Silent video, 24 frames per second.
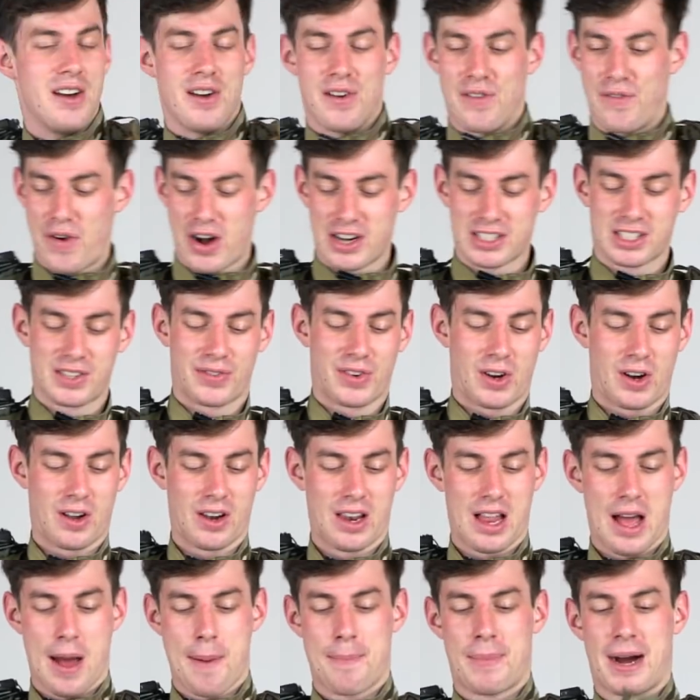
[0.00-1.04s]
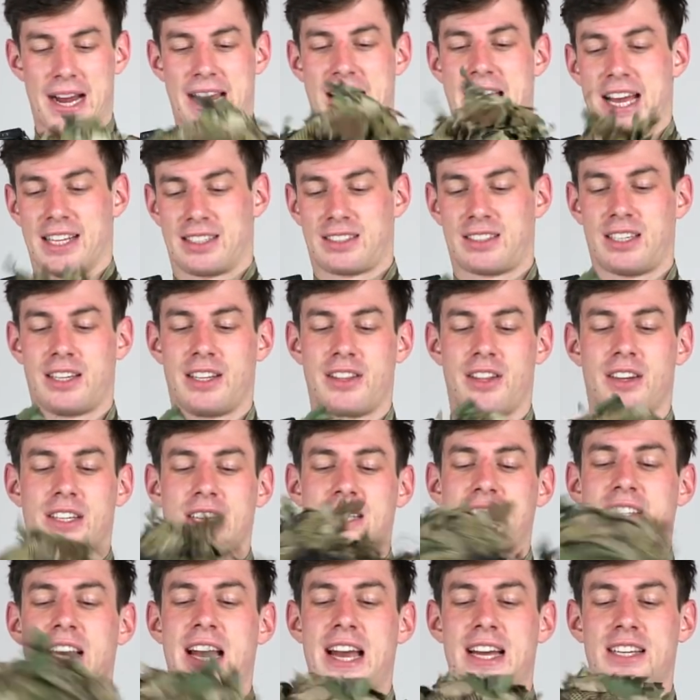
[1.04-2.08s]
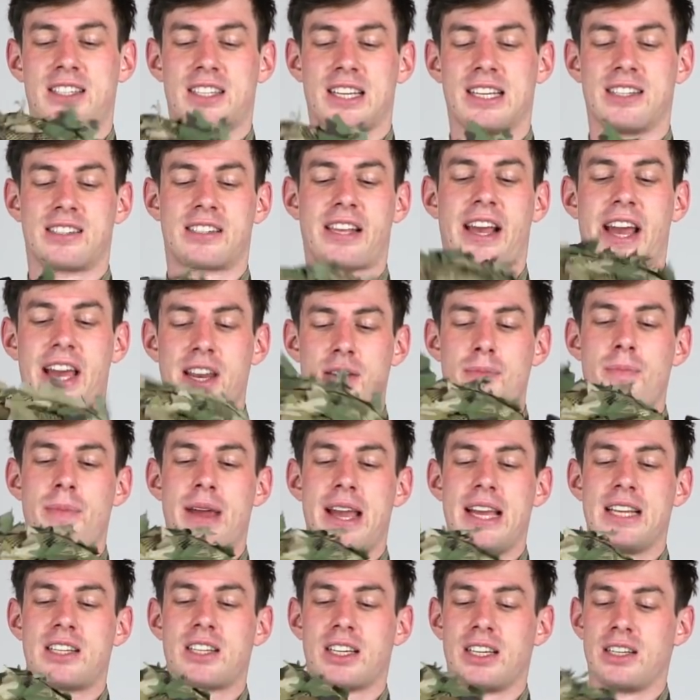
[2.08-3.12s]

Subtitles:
First of all, my hat. Now this hat is handmade